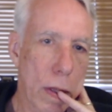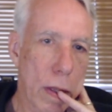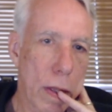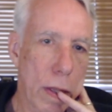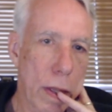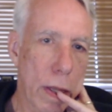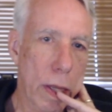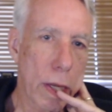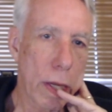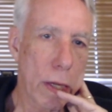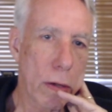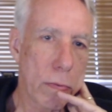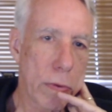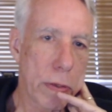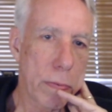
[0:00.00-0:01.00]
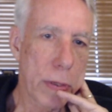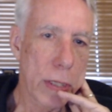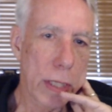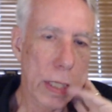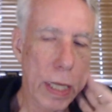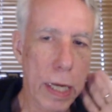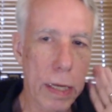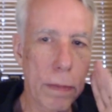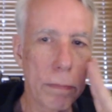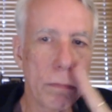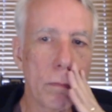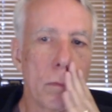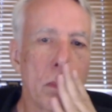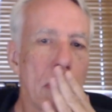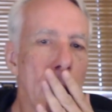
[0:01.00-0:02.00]
And we will
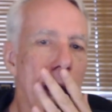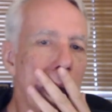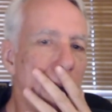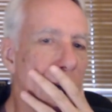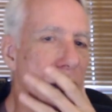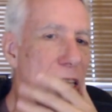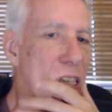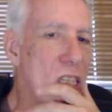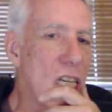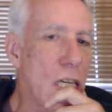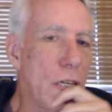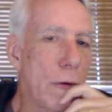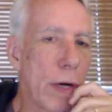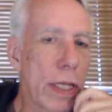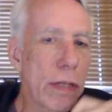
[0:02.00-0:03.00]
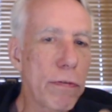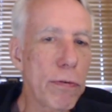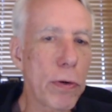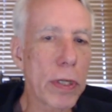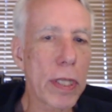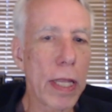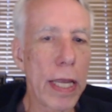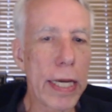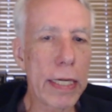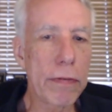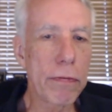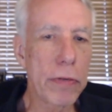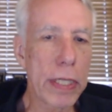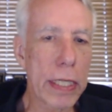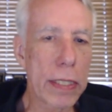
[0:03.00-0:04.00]
continue on the fourth line.
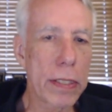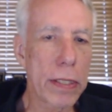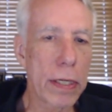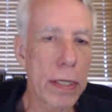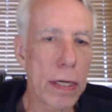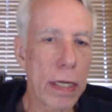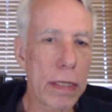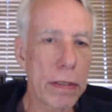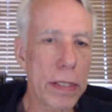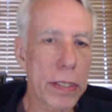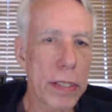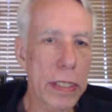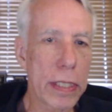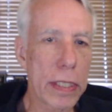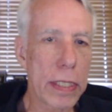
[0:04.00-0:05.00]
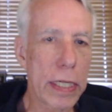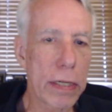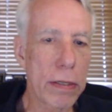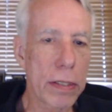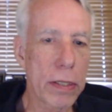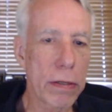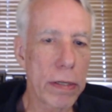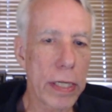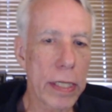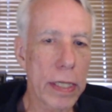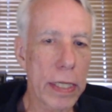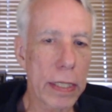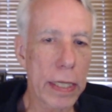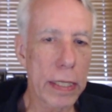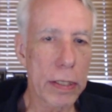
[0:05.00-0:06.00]
If we can turn all of this into territory, I
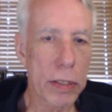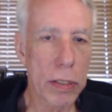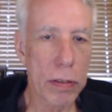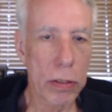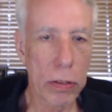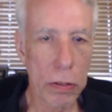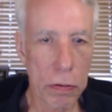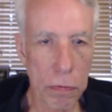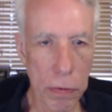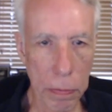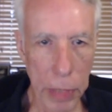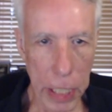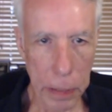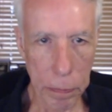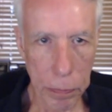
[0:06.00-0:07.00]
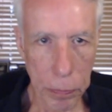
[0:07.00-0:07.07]
think that's good for me.